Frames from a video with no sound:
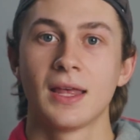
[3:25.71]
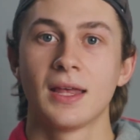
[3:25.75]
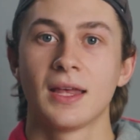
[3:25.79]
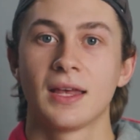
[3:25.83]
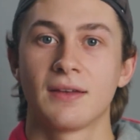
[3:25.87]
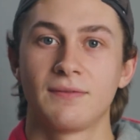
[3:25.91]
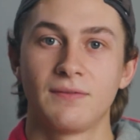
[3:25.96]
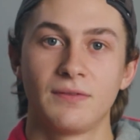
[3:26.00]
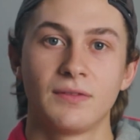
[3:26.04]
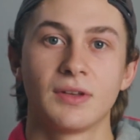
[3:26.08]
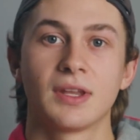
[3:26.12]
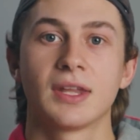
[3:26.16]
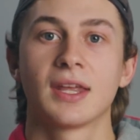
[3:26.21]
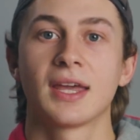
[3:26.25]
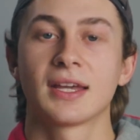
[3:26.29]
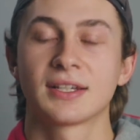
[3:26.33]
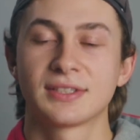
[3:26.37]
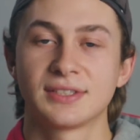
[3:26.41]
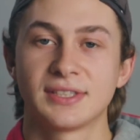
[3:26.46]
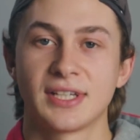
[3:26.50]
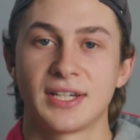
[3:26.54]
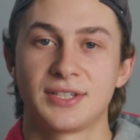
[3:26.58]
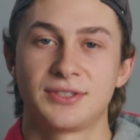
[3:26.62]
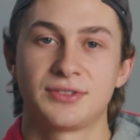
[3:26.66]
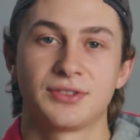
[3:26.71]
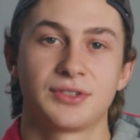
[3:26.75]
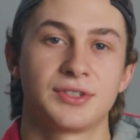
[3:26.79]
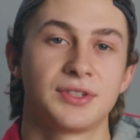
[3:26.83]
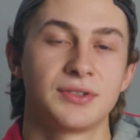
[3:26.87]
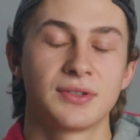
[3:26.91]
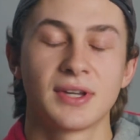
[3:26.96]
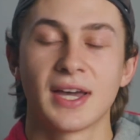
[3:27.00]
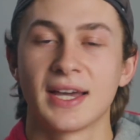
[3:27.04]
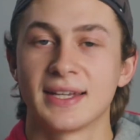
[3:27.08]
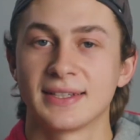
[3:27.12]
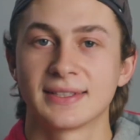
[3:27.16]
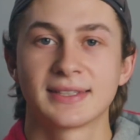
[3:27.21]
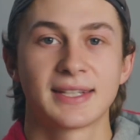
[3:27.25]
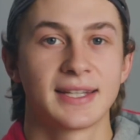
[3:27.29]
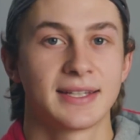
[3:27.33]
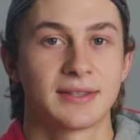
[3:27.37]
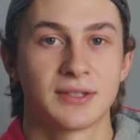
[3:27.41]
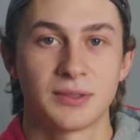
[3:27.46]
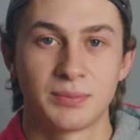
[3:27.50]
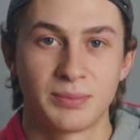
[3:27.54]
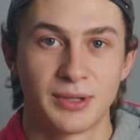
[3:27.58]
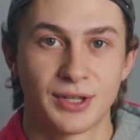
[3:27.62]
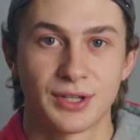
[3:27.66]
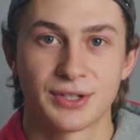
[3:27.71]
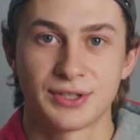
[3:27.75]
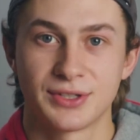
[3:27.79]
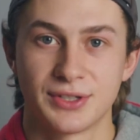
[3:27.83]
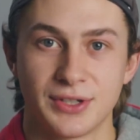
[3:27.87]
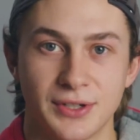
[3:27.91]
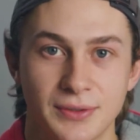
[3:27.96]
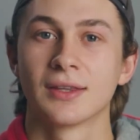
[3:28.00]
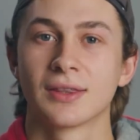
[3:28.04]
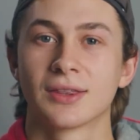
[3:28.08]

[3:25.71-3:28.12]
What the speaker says: and etc. You guys get the picture.